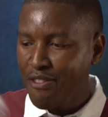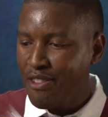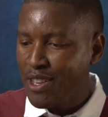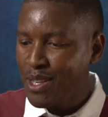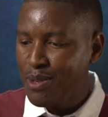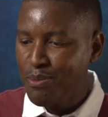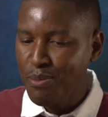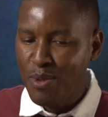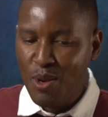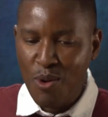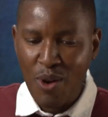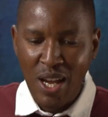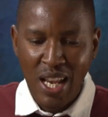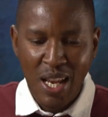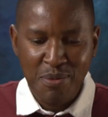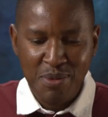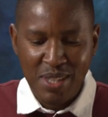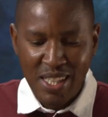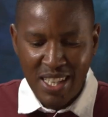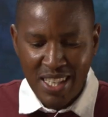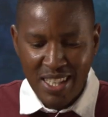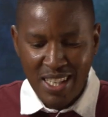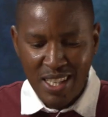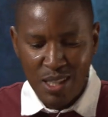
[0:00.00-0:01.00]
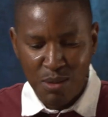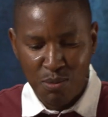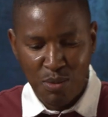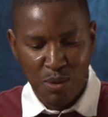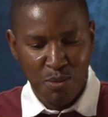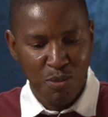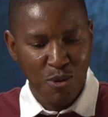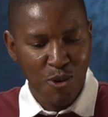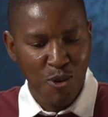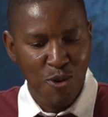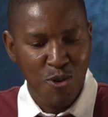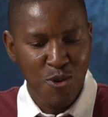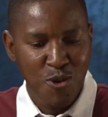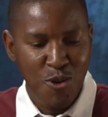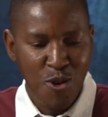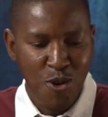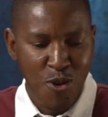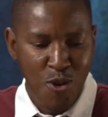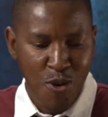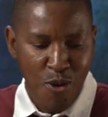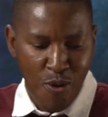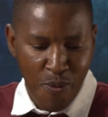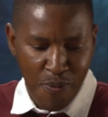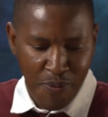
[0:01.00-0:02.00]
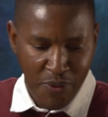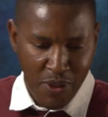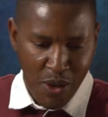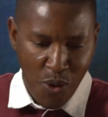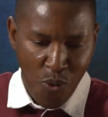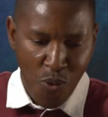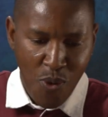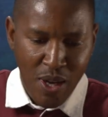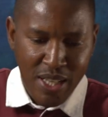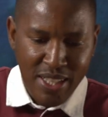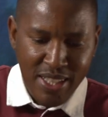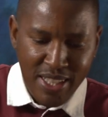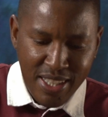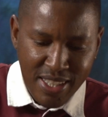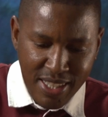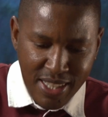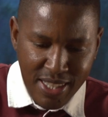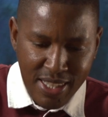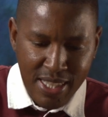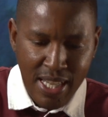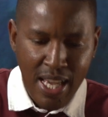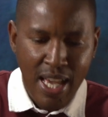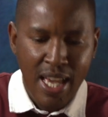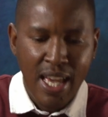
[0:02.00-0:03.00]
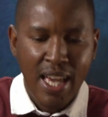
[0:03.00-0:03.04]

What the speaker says: at me while I'm saying there's people who don't know what this is.